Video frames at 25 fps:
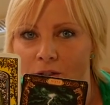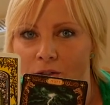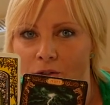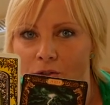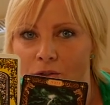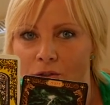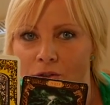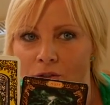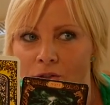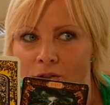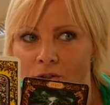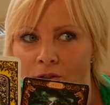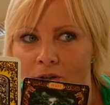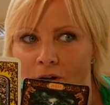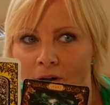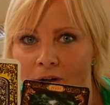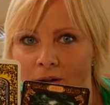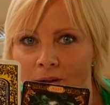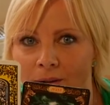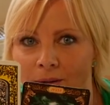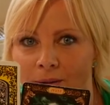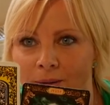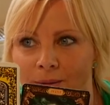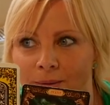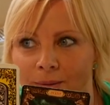
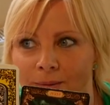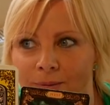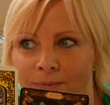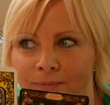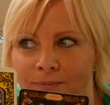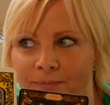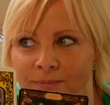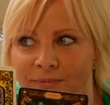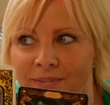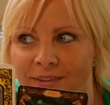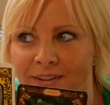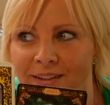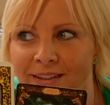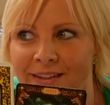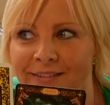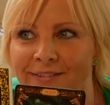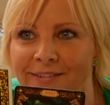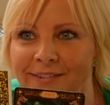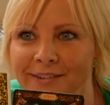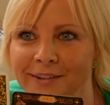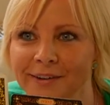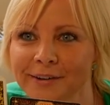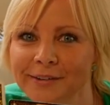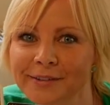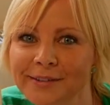So if
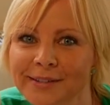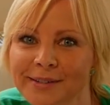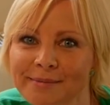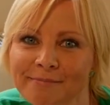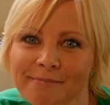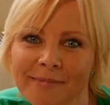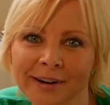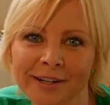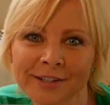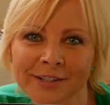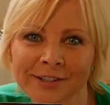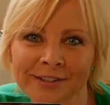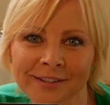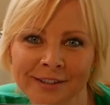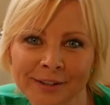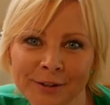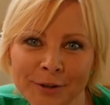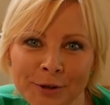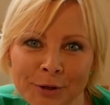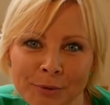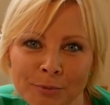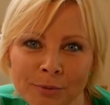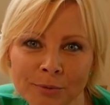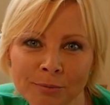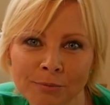you're going to imagine that
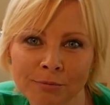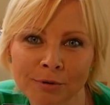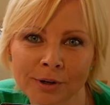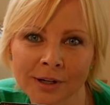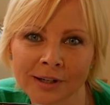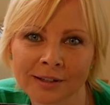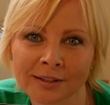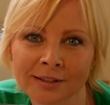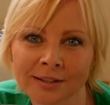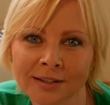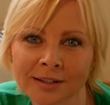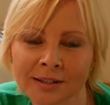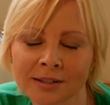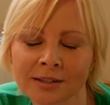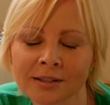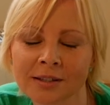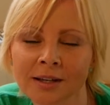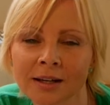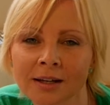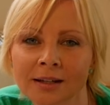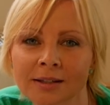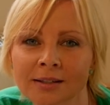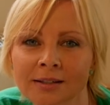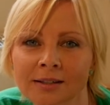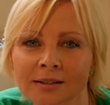human pregnancy
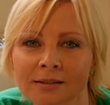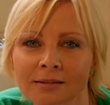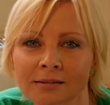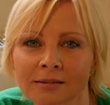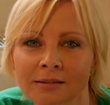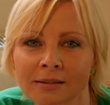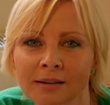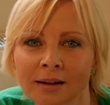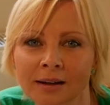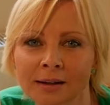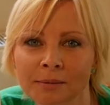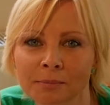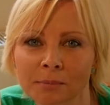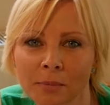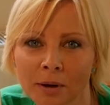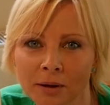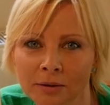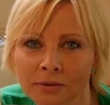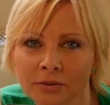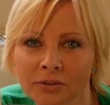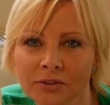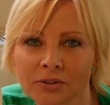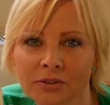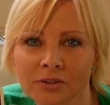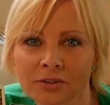takes 9
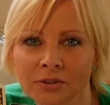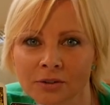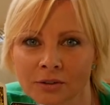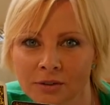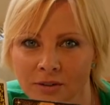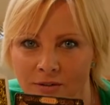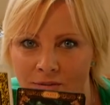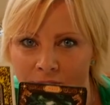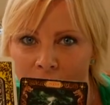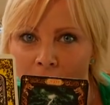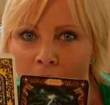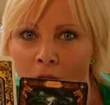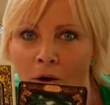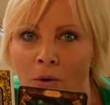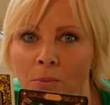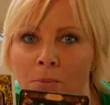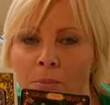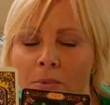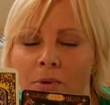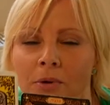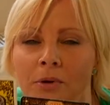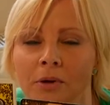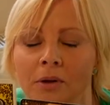months to develop,